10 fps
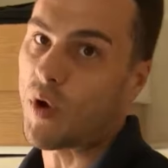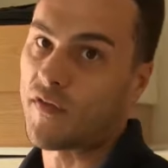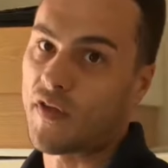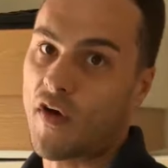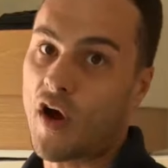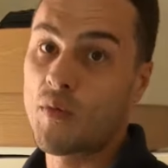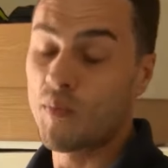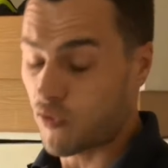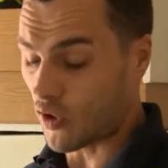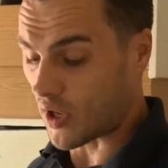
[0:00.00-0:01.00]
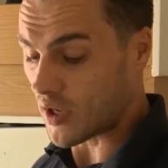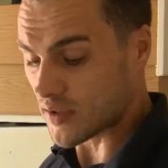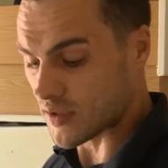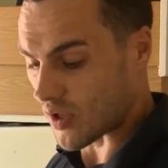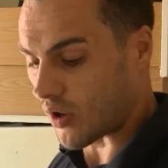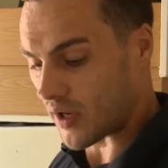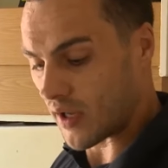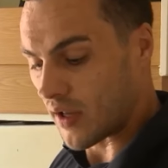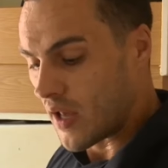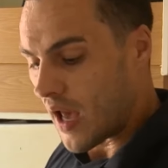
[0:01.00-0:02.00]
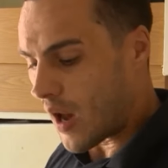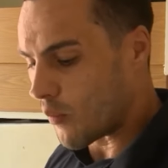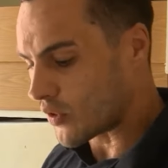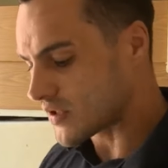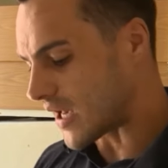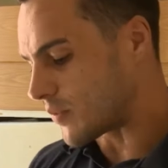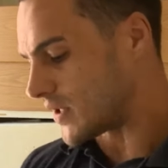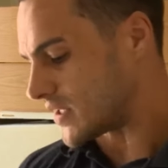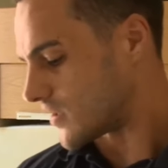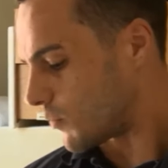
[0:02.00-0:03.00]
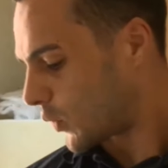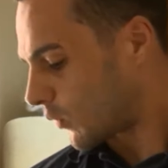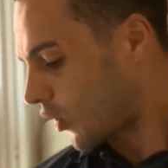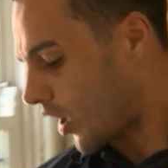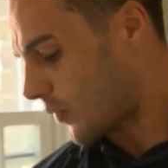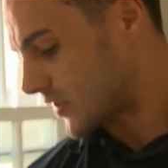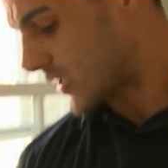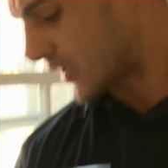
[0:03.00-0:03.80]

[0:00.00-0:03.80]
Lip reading: one of their own products on it, and what's happened is the carpet's